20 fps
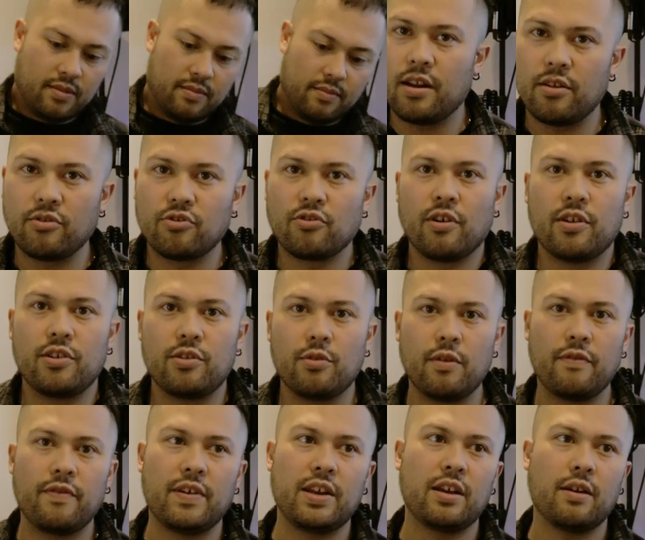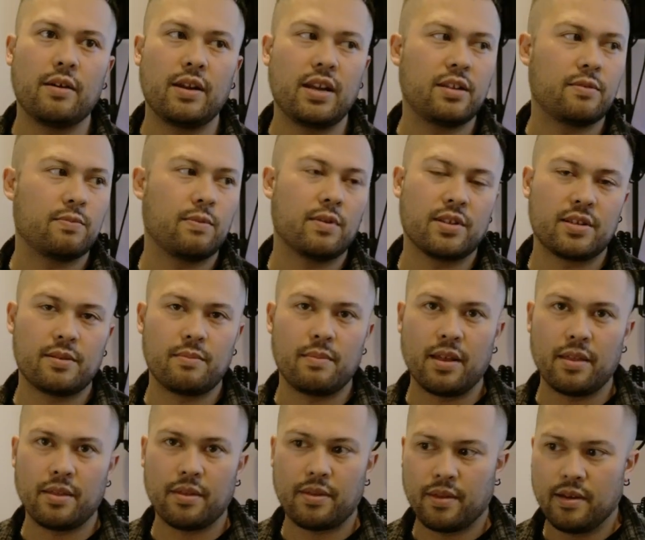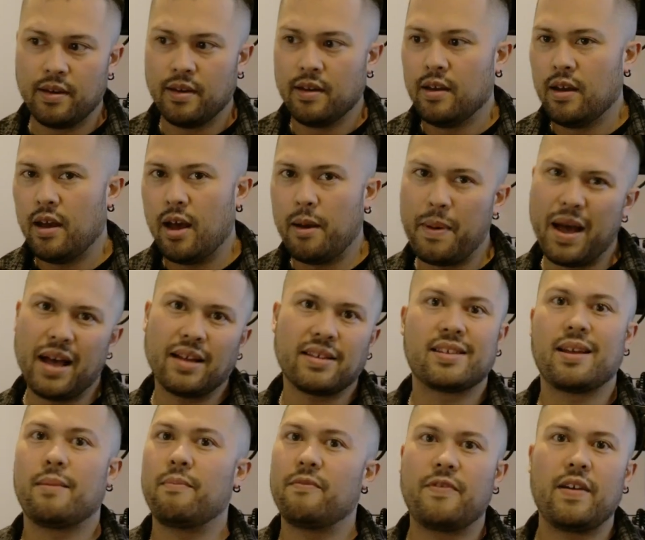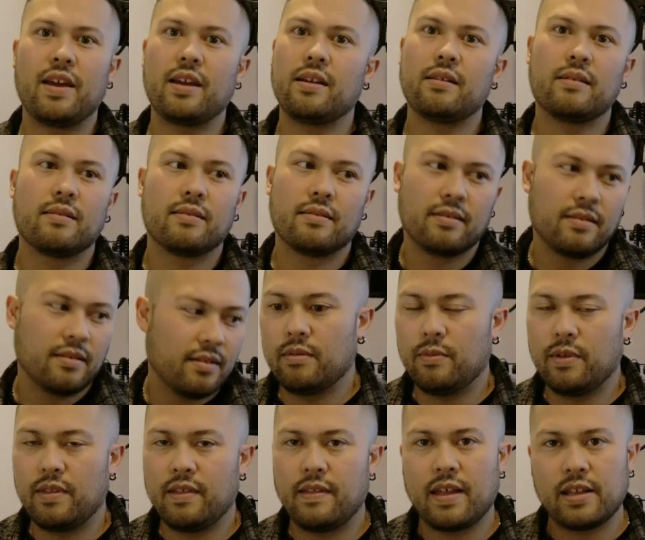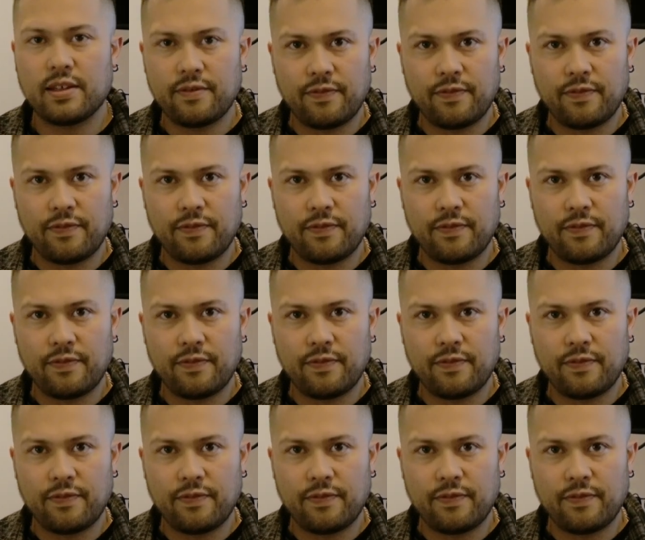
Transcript: you know, try and do a video at least once a month about something, whether that's